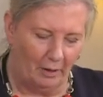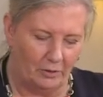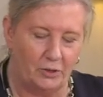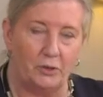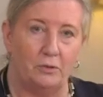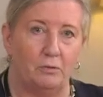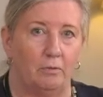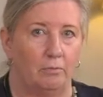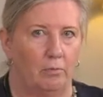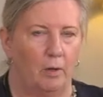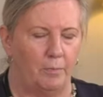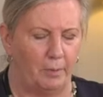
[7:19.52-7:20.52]
to
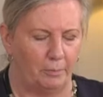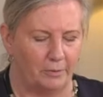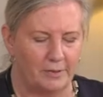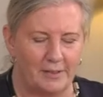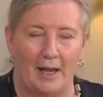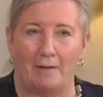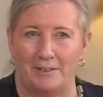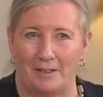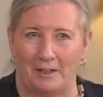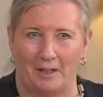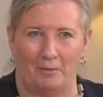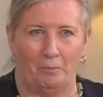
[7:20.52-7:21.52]
a member of staff
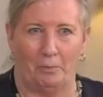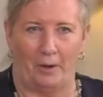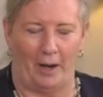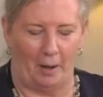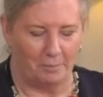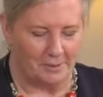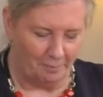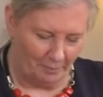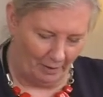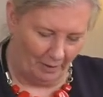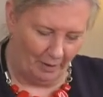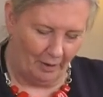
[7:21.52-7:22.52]
singing, perhaps.
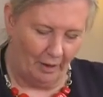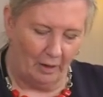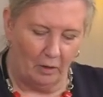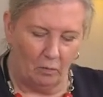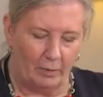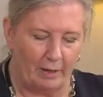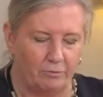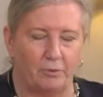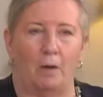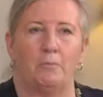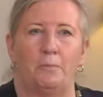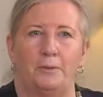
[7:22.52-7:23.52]
We have
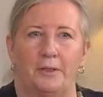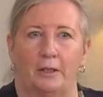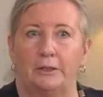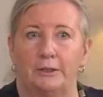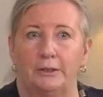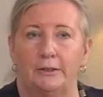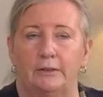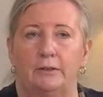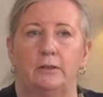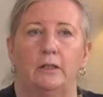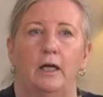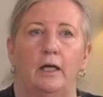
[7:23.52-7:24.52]
drama productions,
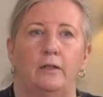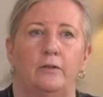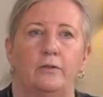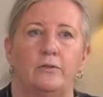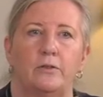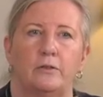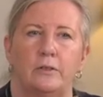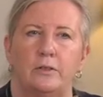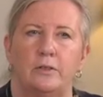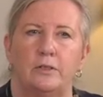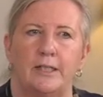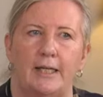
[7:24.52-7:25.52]
and those
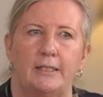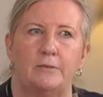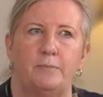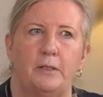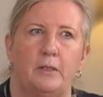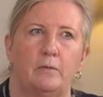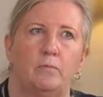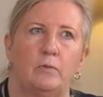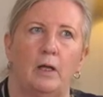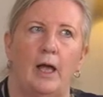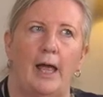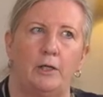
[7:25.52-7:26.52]
tend to be an
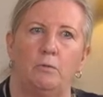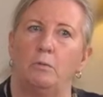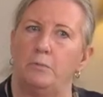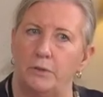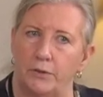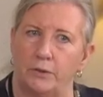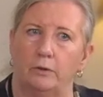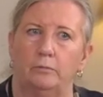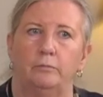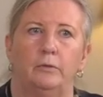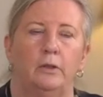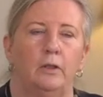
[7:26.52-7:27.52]
annual
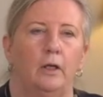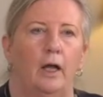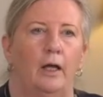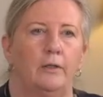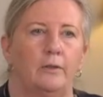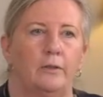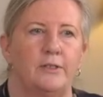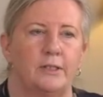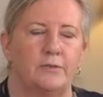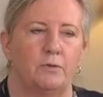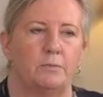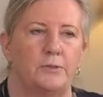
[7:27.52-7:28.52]
musical, and the
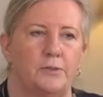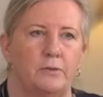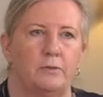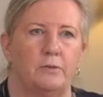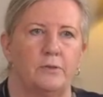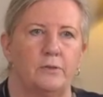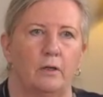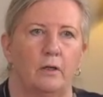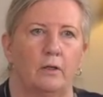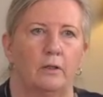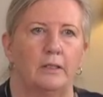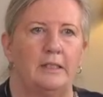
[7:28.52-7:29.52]
sixth form students
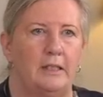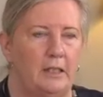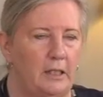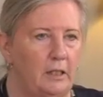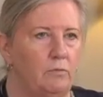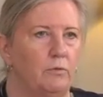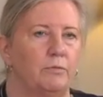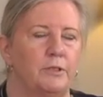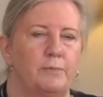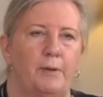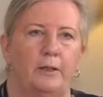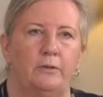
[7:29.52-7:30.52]
are key with
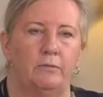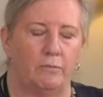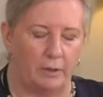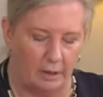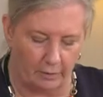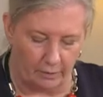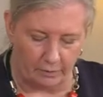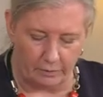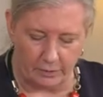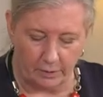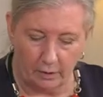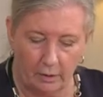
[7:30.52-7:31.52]
respect to running
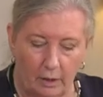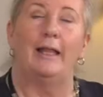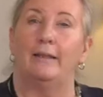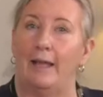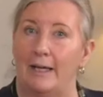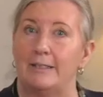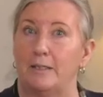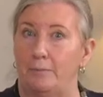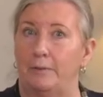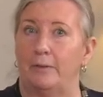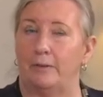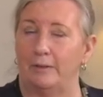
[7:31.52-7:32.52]
those. And lastly,
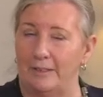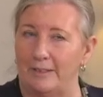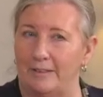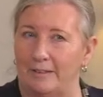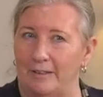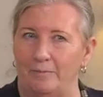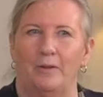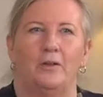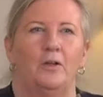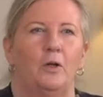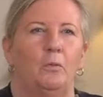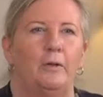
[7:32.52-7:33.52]
but not leastly,
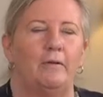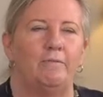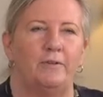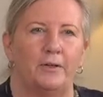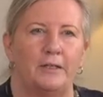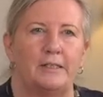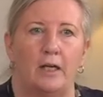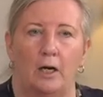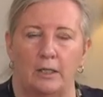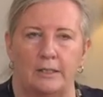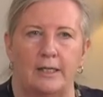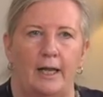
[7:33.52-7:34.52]
we have various
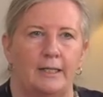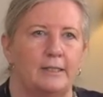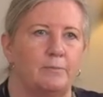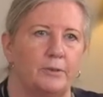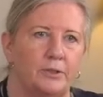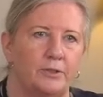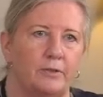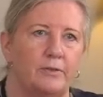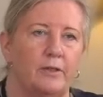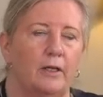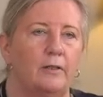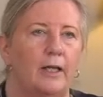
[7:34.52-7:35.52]
art
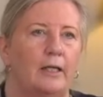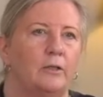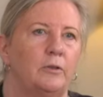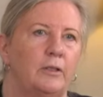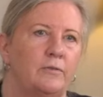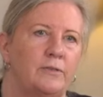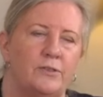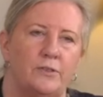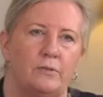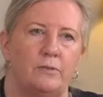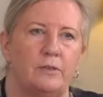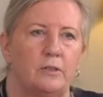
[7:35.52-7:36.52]
exhibitions, and that gives the
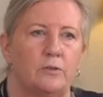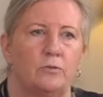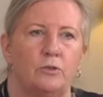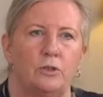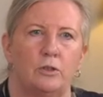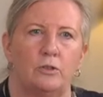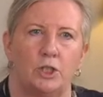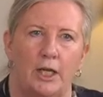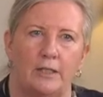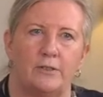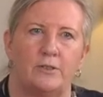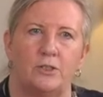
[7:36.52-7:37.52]
students a
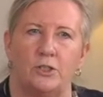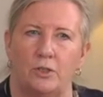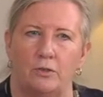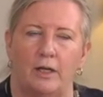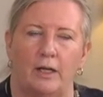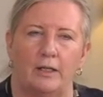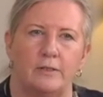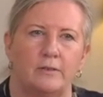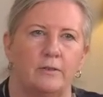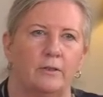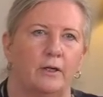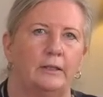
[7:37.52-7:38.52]
chance to showcase
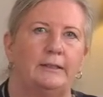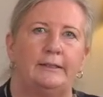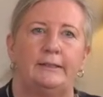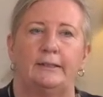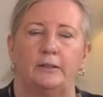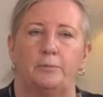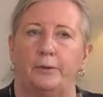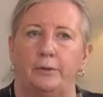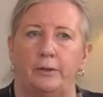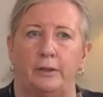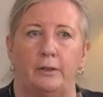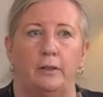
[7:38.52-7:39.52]
their artistic
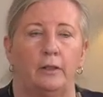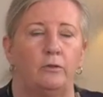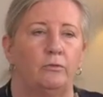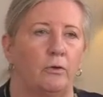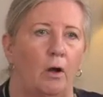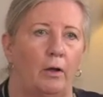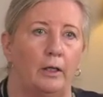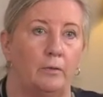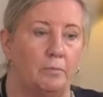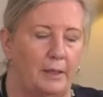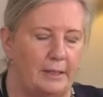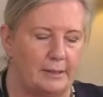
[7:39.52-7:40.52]
ability in drawing
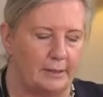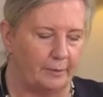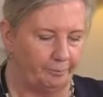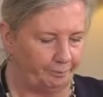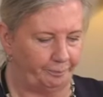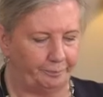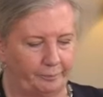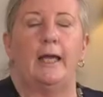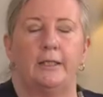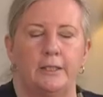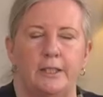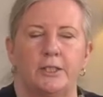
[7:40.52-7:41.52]
and painting.
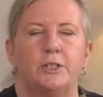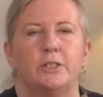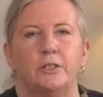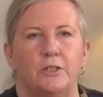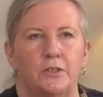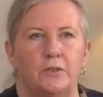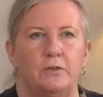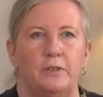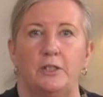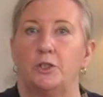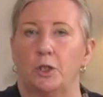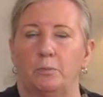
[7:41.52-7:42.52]
In addition to
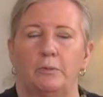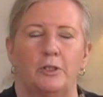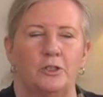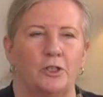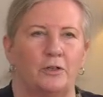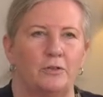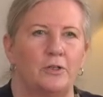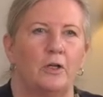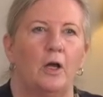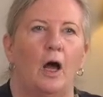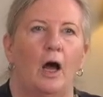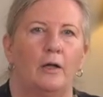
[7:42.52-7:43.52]
the termly shows,
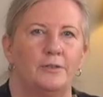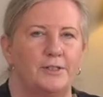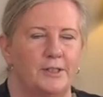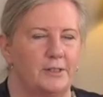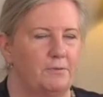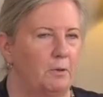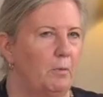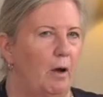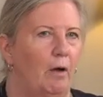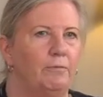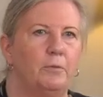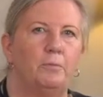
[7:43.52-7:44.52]
the sixth form
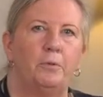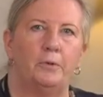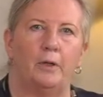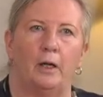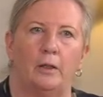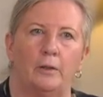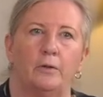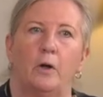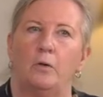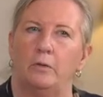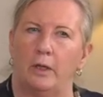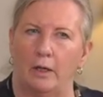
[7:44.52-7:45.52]
often put on their
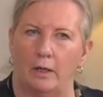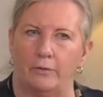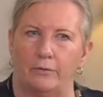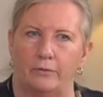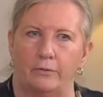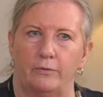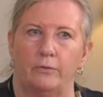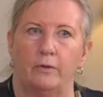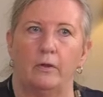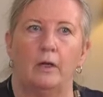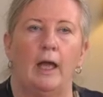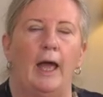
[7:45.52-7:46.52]
own concerts
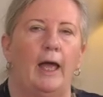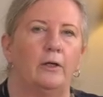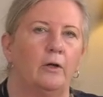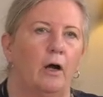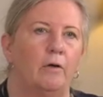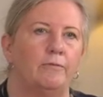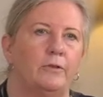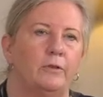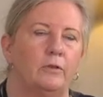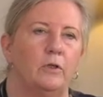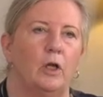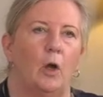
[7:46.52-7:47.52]
and
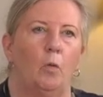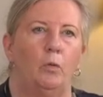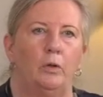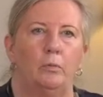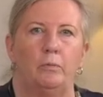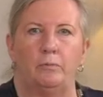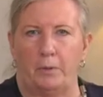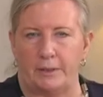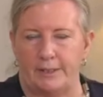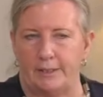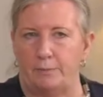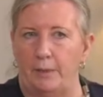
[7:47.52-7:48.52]
often will
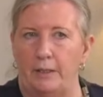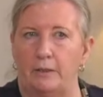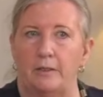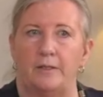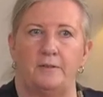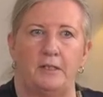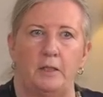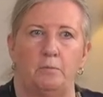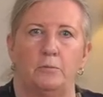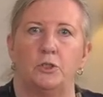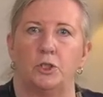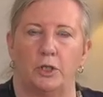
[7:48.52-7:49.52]
participate in
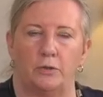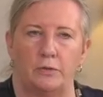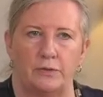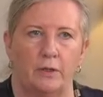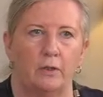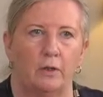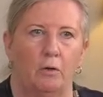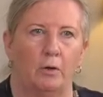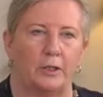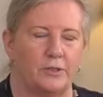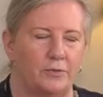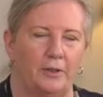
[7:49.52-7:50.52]
themed shows
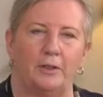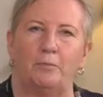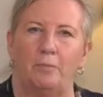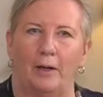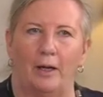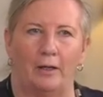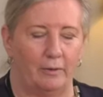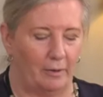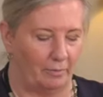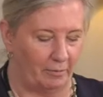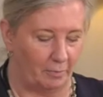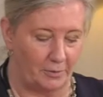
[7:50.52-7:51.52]
orchestrated by the
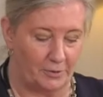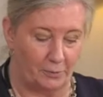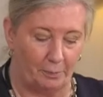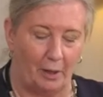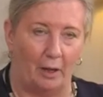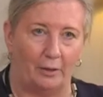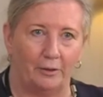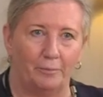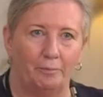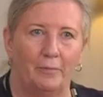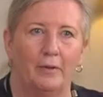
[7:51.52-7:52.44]
lovely Mr. Bond.